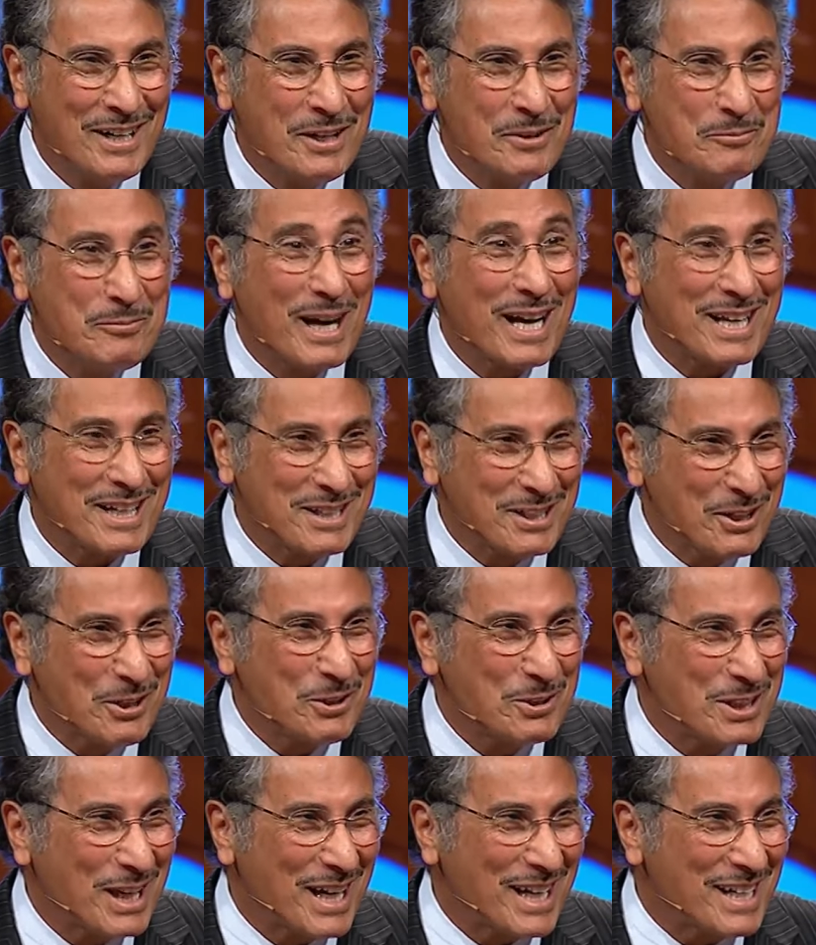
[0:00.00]
Back in the
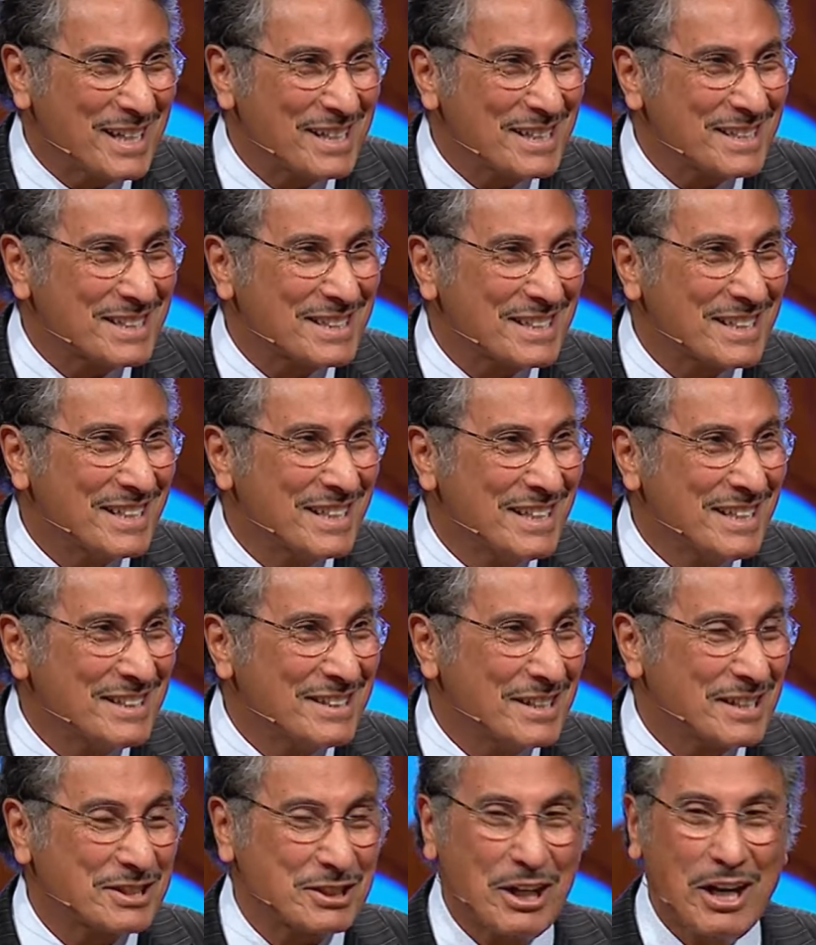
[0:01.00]
old days,
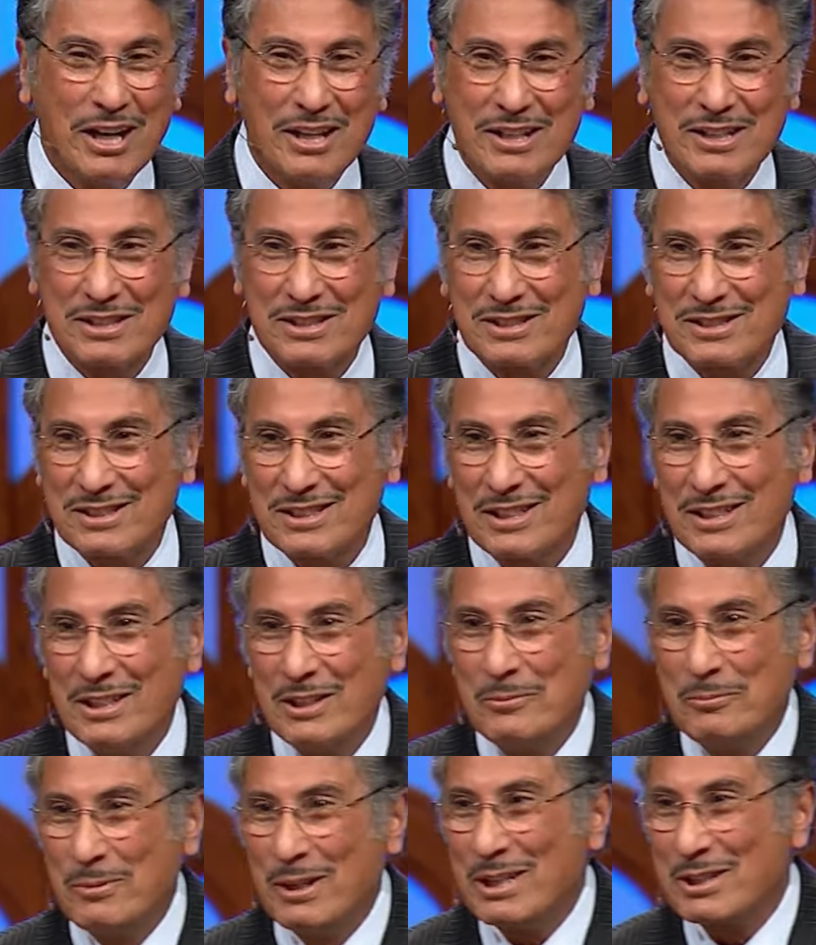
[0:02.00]
dishonest
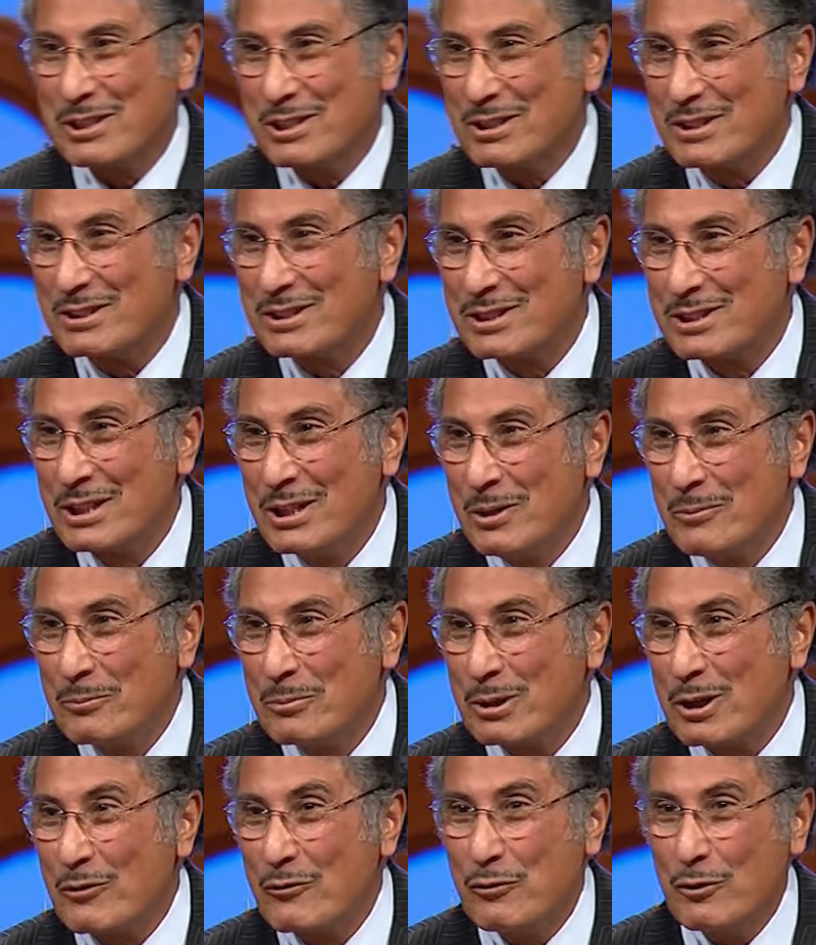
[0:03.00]
merchants
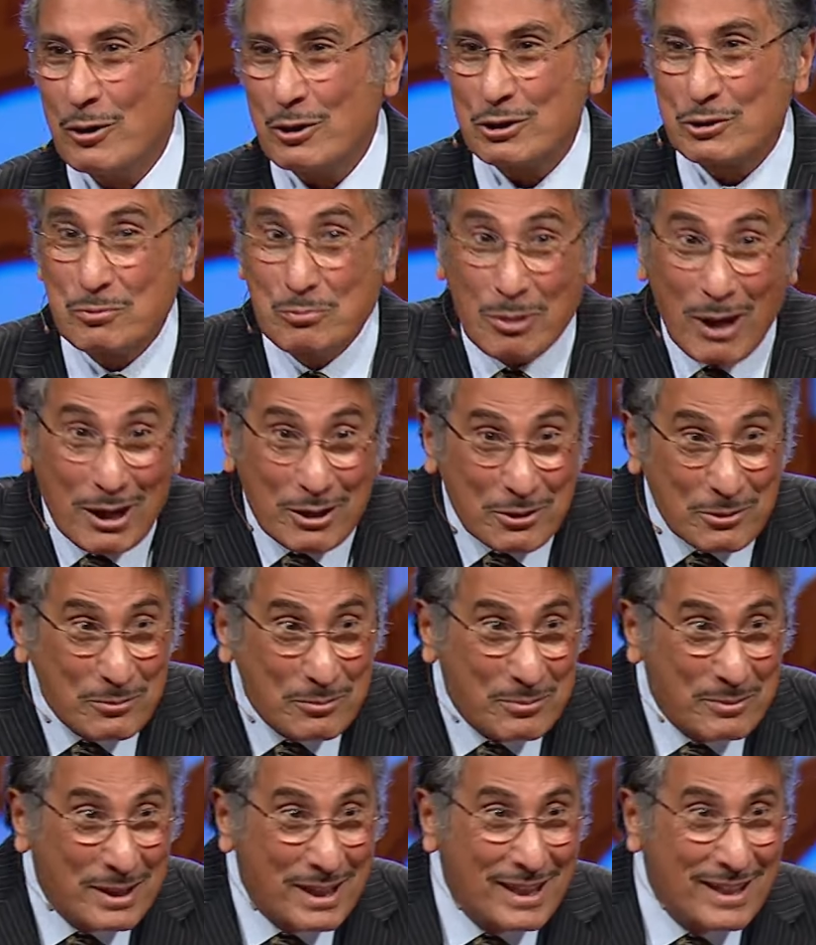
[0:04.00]
put a false
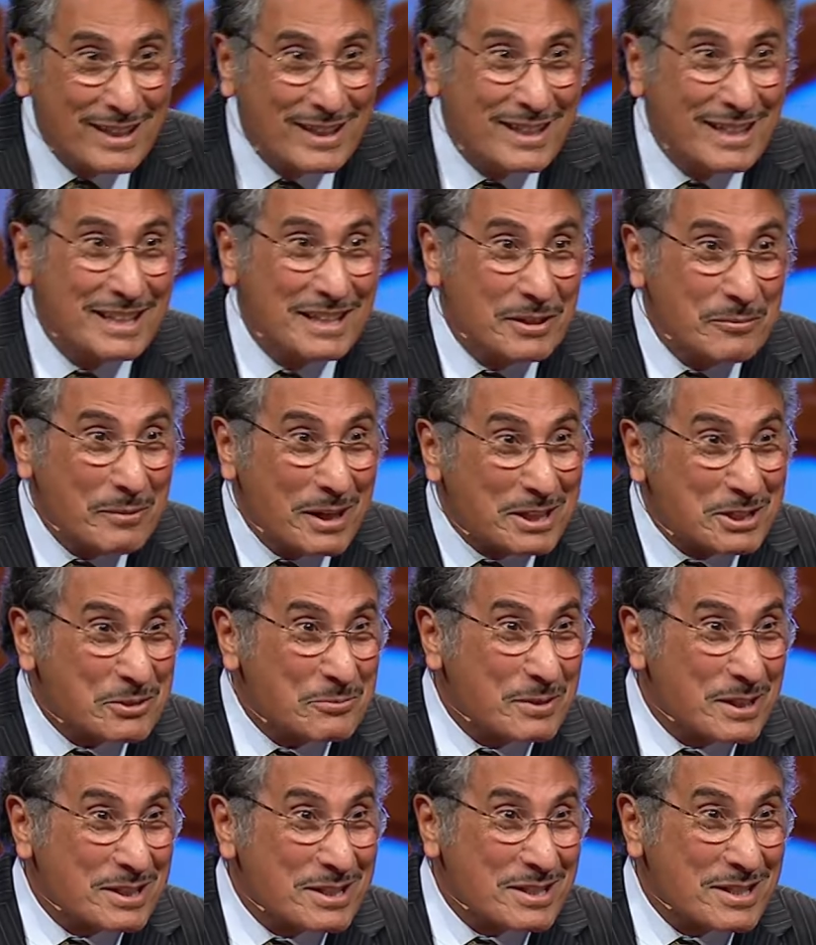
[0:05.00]
bottom in the
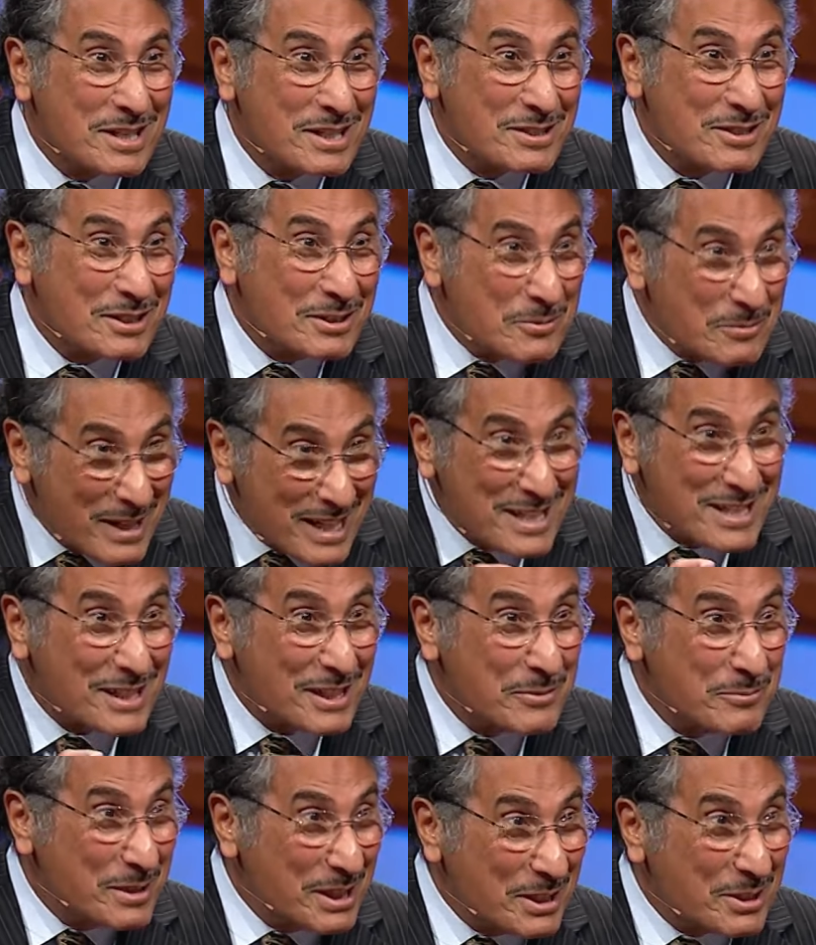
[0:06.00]
measurements, so they're
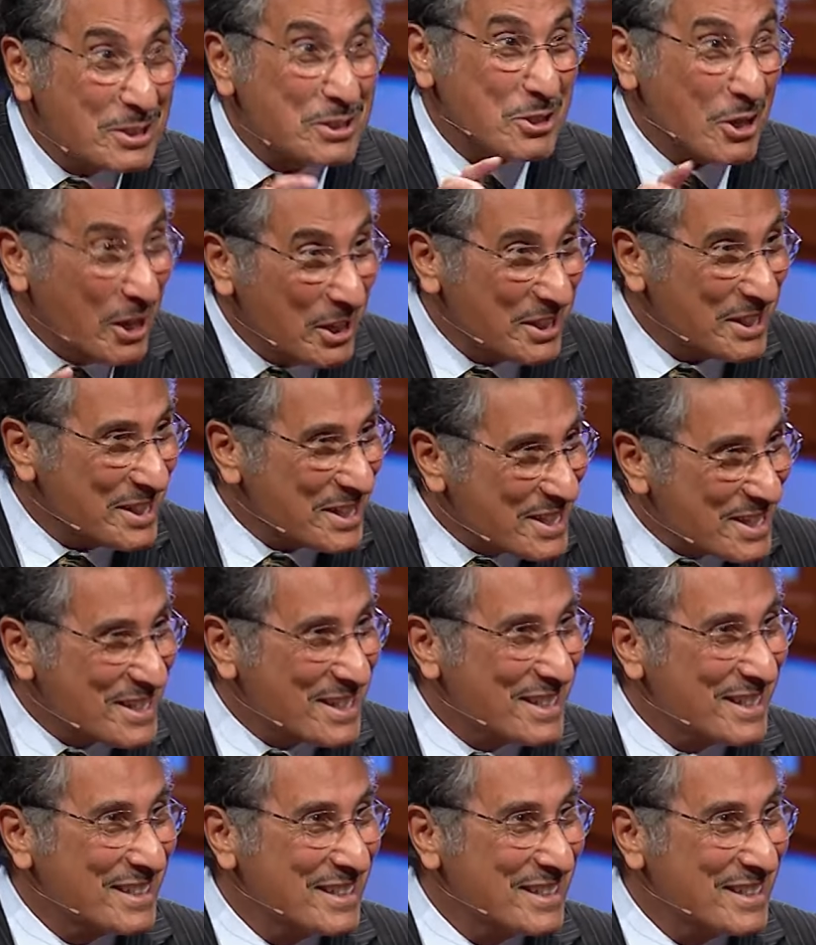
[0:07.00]
basically being dishonest.